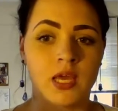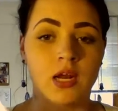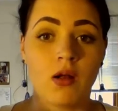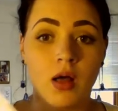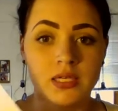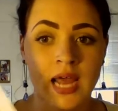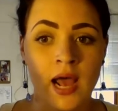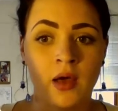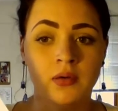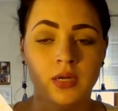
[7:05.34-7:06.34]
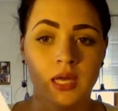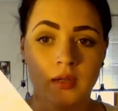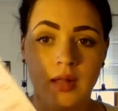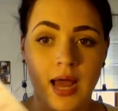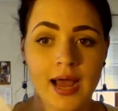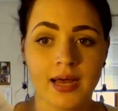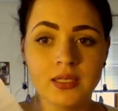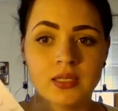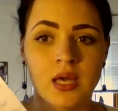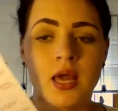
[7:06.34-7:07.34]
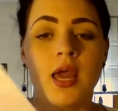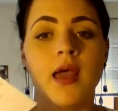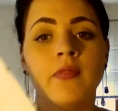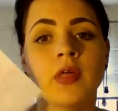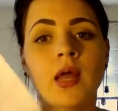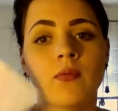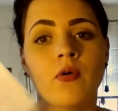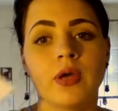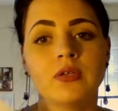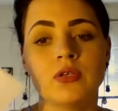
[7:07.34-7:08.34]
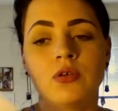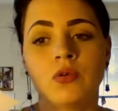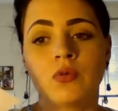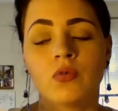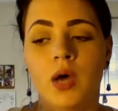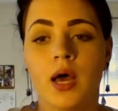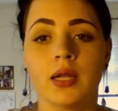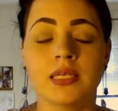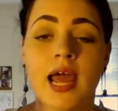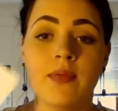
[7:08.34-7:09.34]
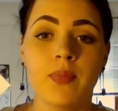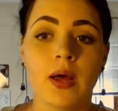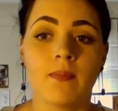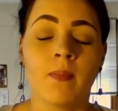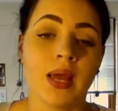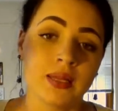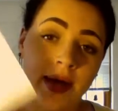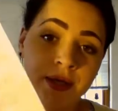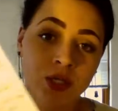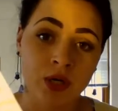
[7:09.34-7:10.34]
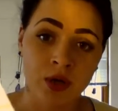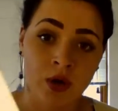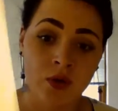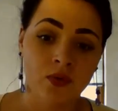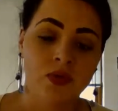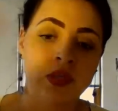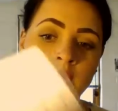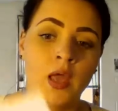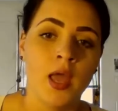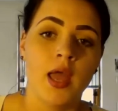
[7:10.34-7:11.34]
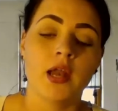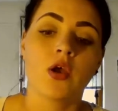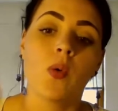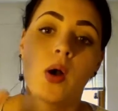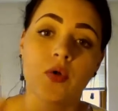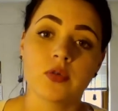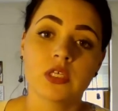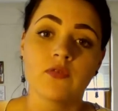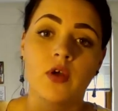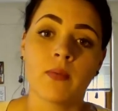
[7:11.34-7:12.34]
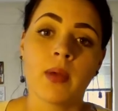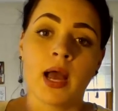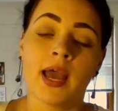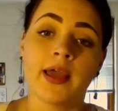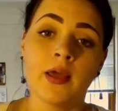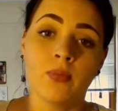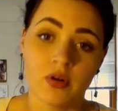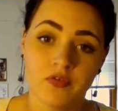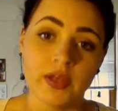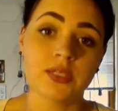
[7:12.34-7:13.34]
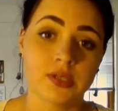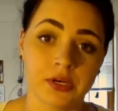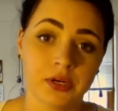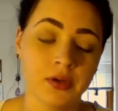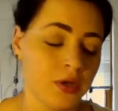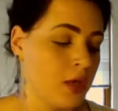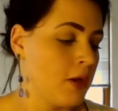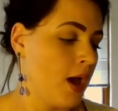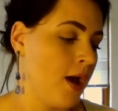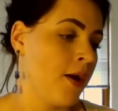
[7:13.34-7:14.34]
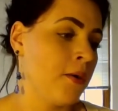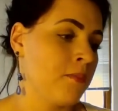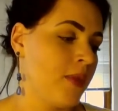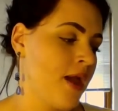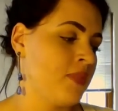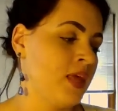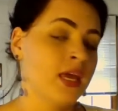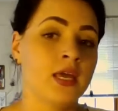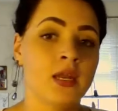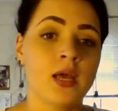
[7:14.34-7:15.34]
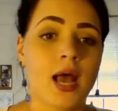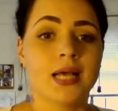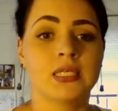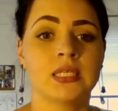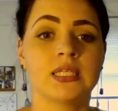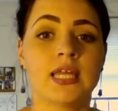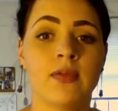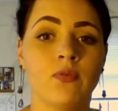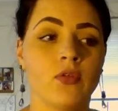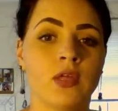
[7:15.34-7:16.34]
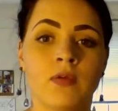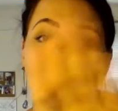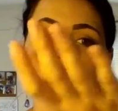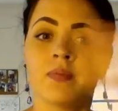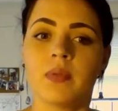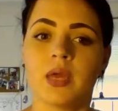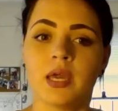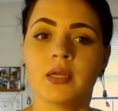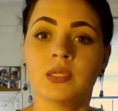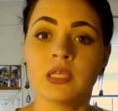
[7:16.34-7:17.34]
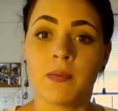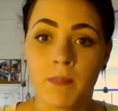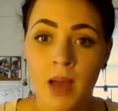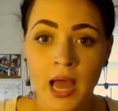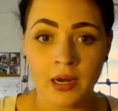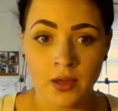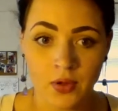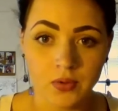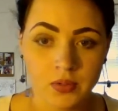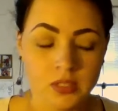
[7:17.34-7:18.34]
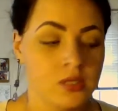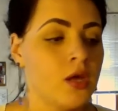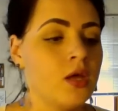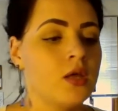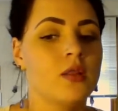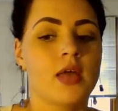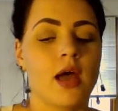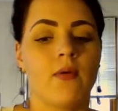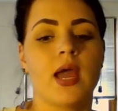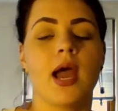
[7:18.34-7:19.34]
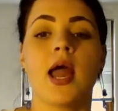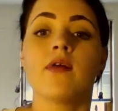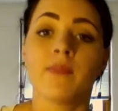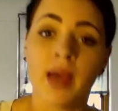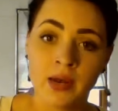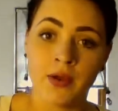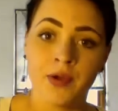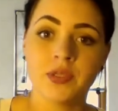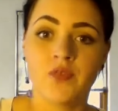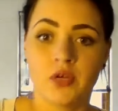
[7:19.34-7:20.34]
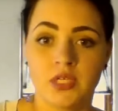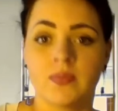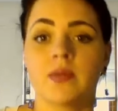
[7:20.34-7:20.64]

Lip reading: get it all down in class, and then I'm going to type up my lecture notes and quotes from my professor. And then I staple them into my notes. That way I have my notes versus my